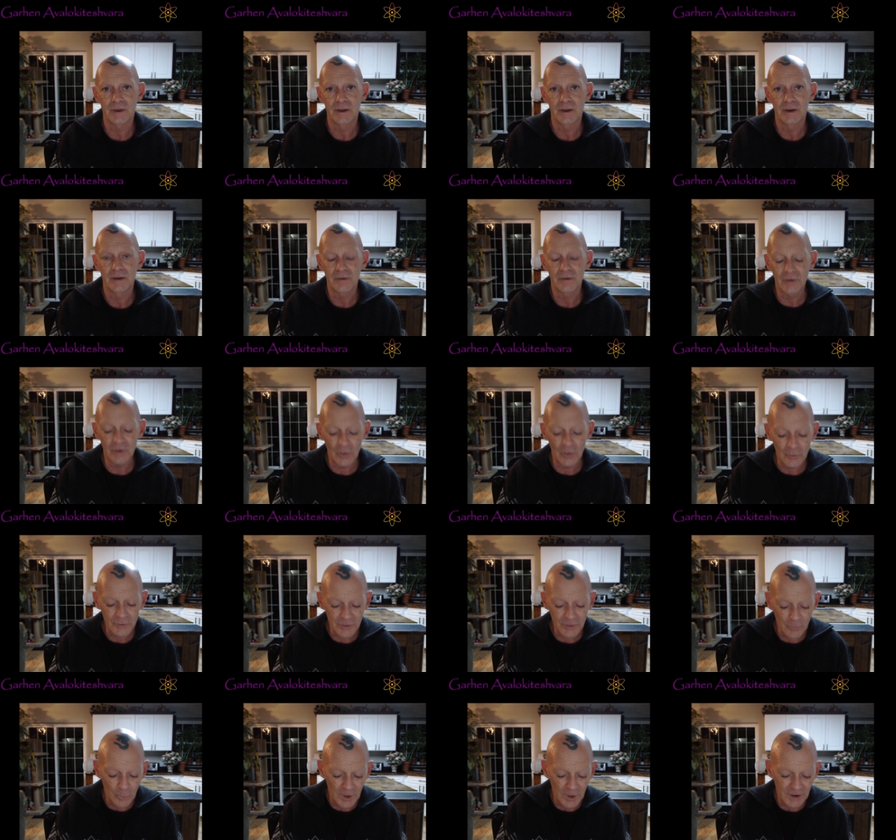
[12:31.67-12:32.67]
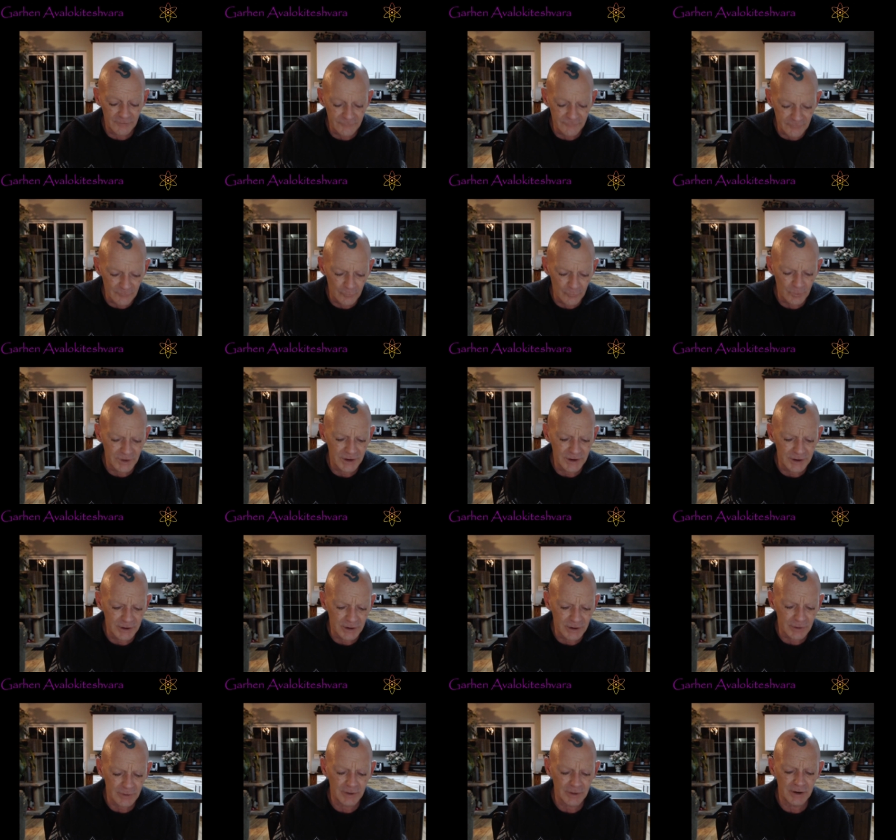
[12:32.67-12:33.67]
The only way to
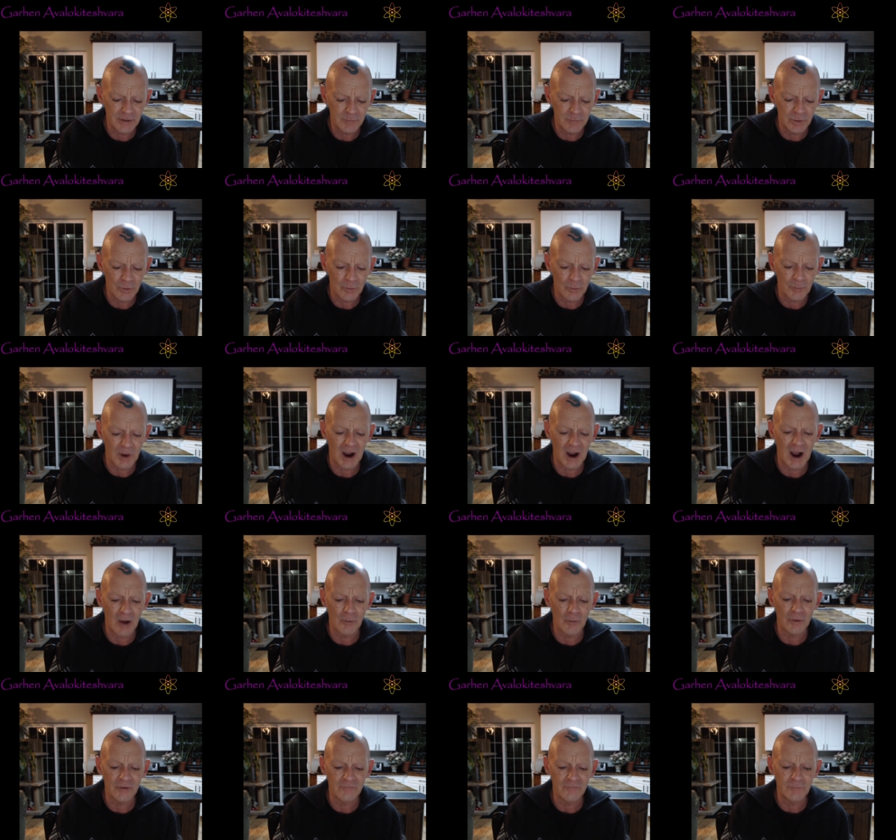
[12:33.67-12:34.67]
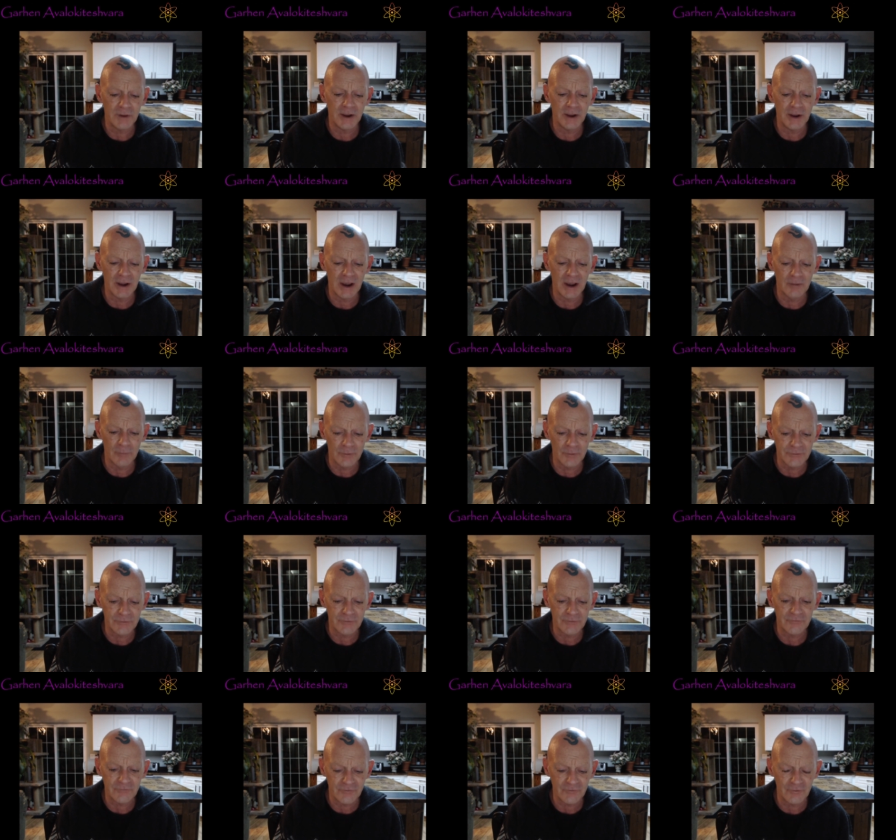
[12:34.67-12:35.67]
reclaim your power of being able to
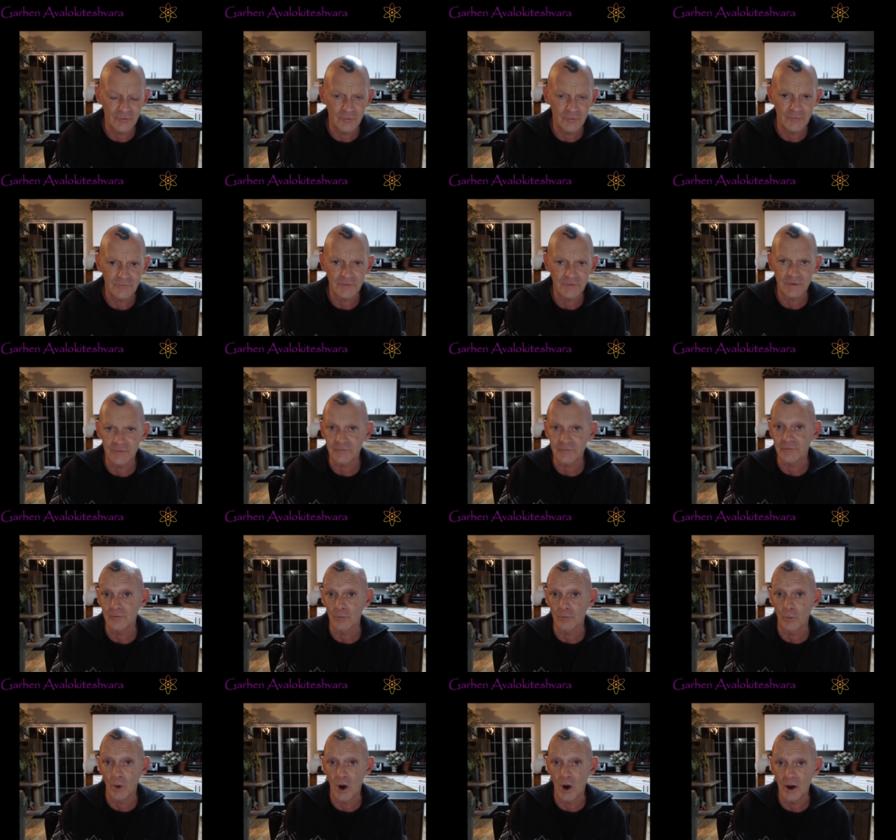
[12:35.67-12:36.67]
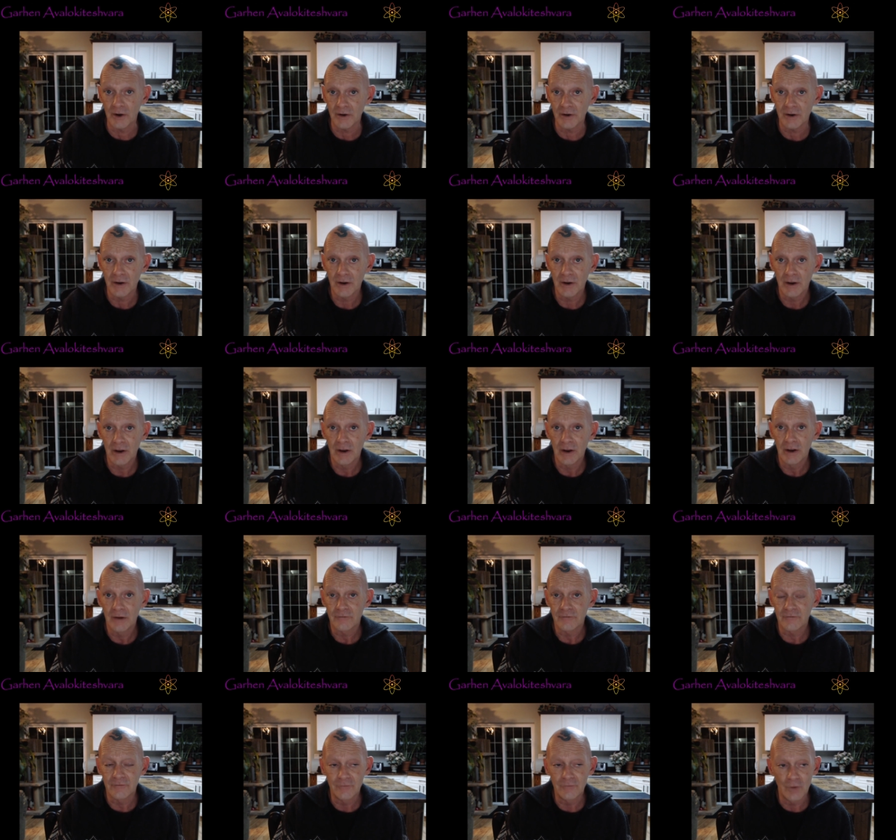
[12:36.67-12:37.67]
choose is to one,
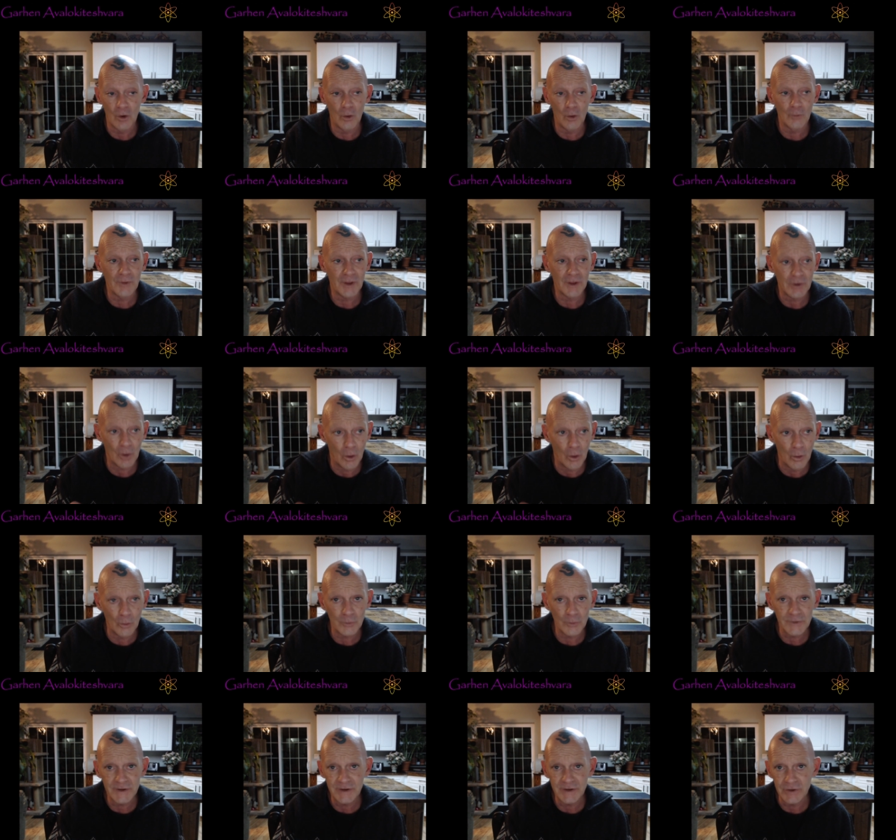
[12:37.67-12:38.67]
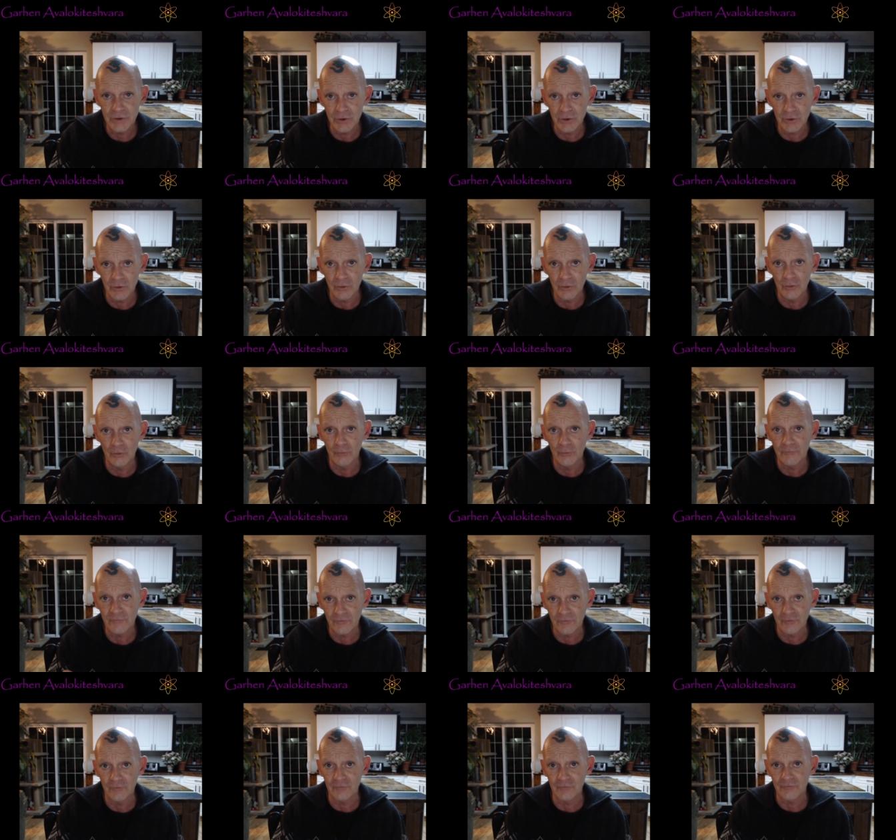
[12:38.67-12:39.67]
to know that only you
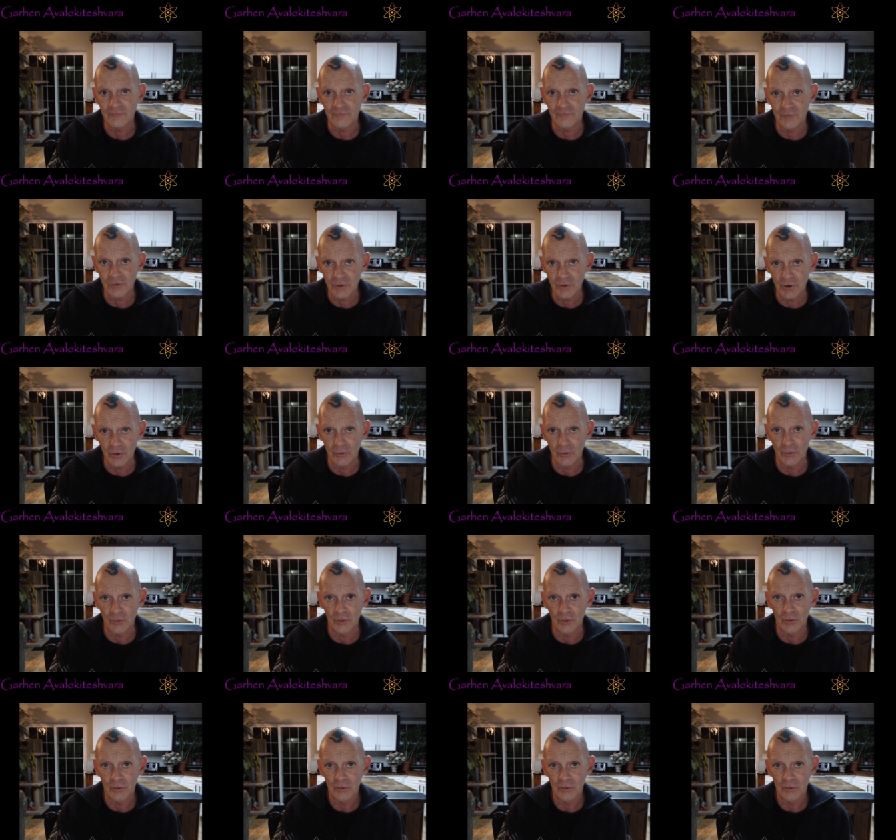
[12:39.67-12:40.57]
choose for you.